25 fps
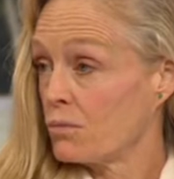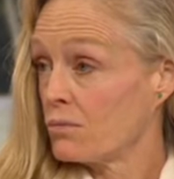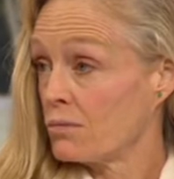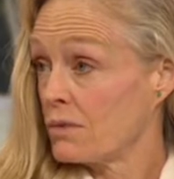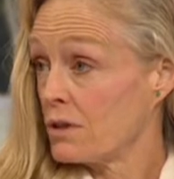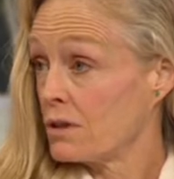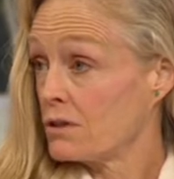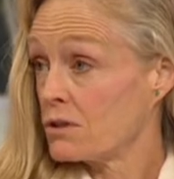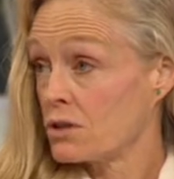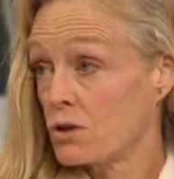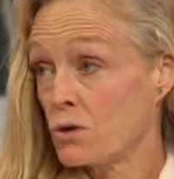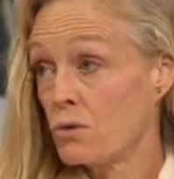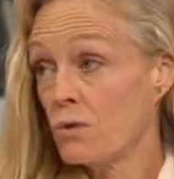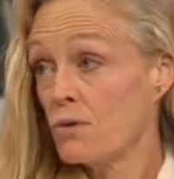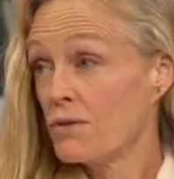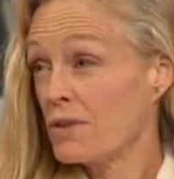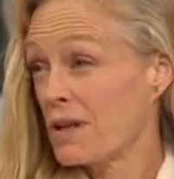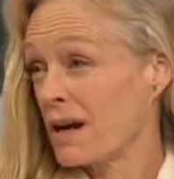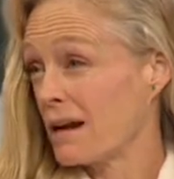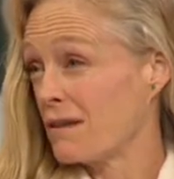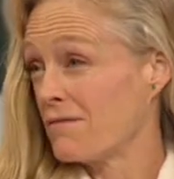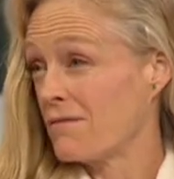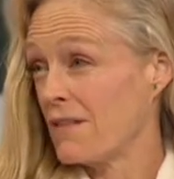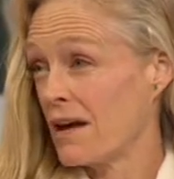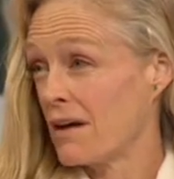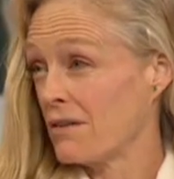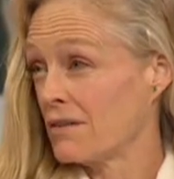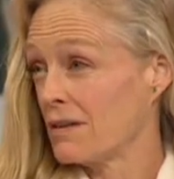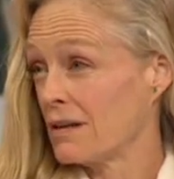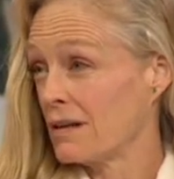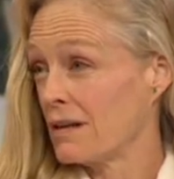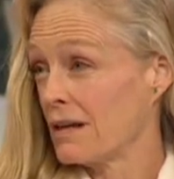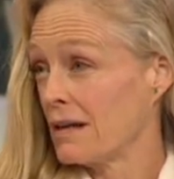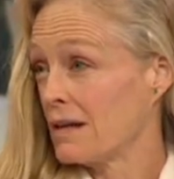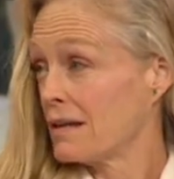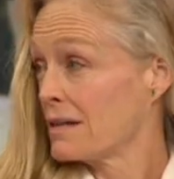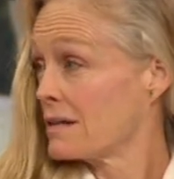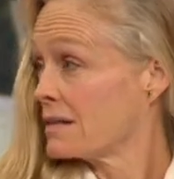the school that I founded
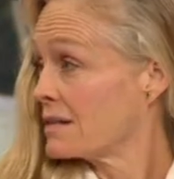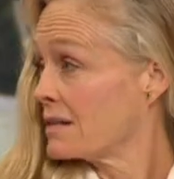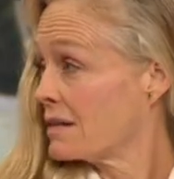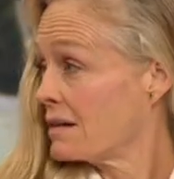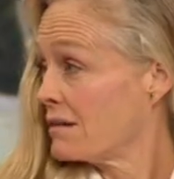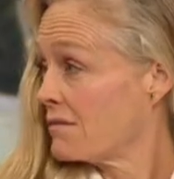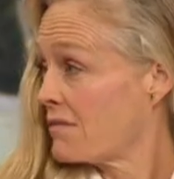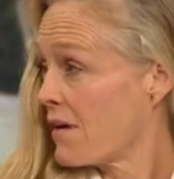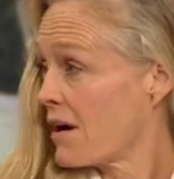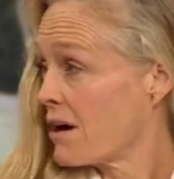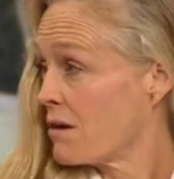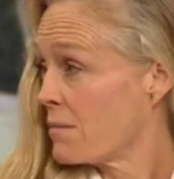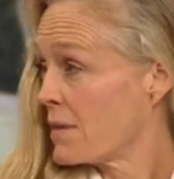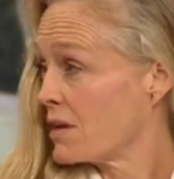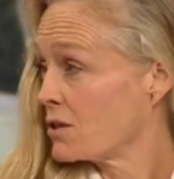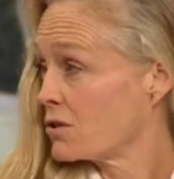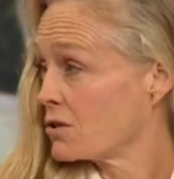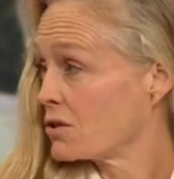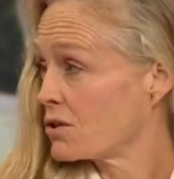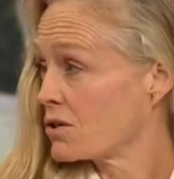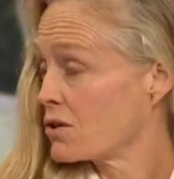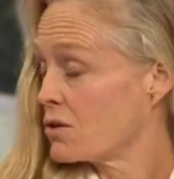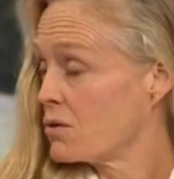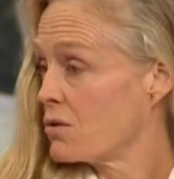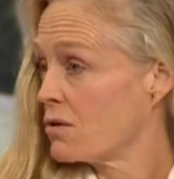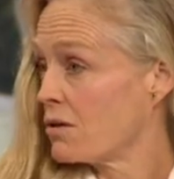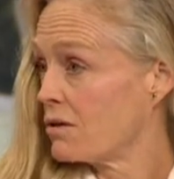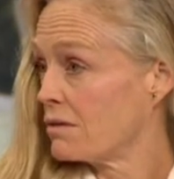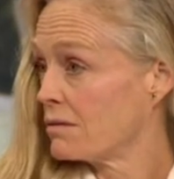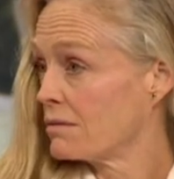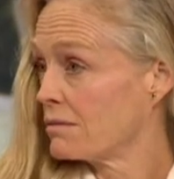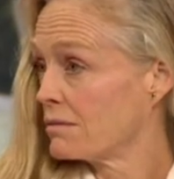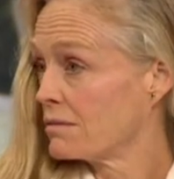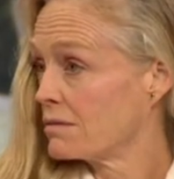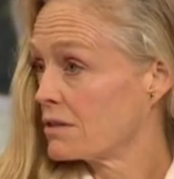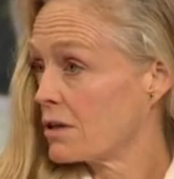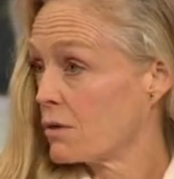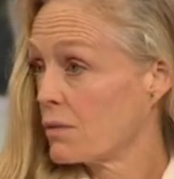is an environmental school.
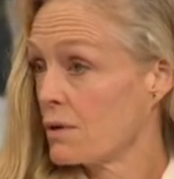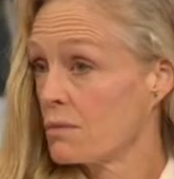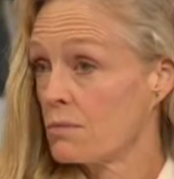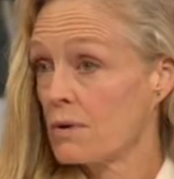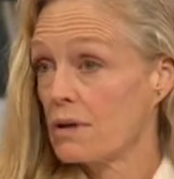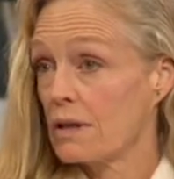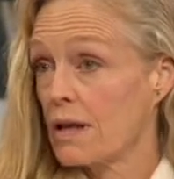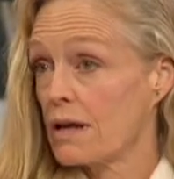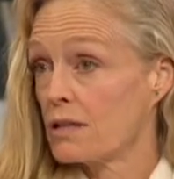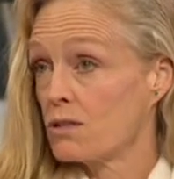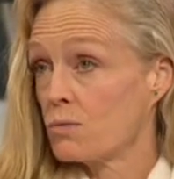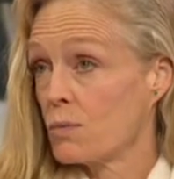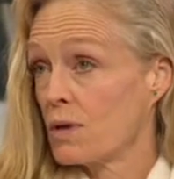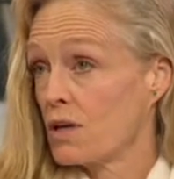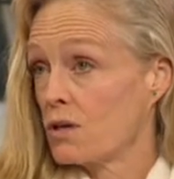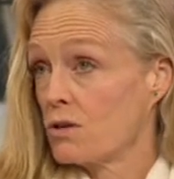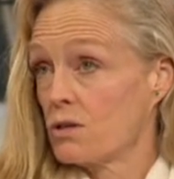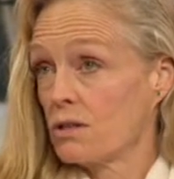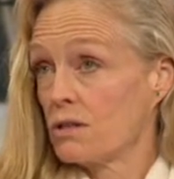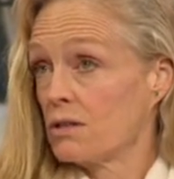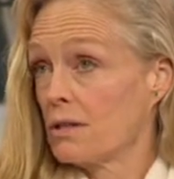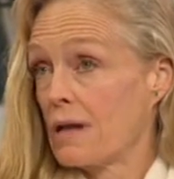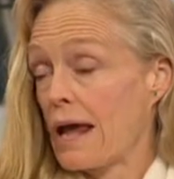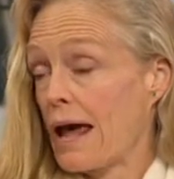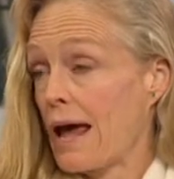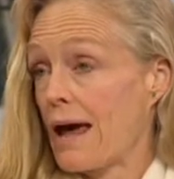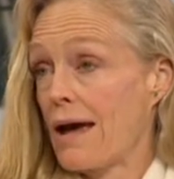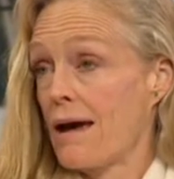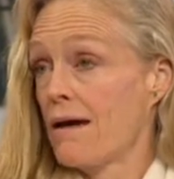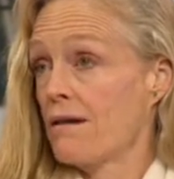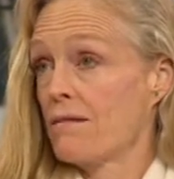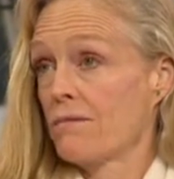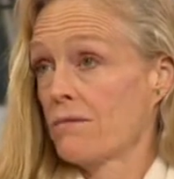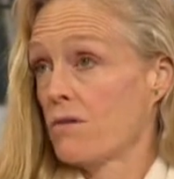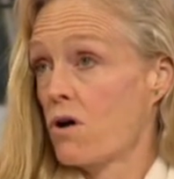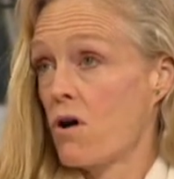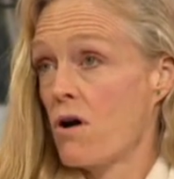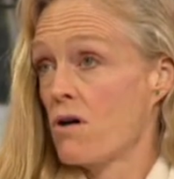So we realized we couldn't
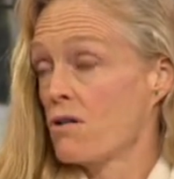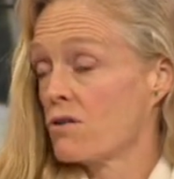have call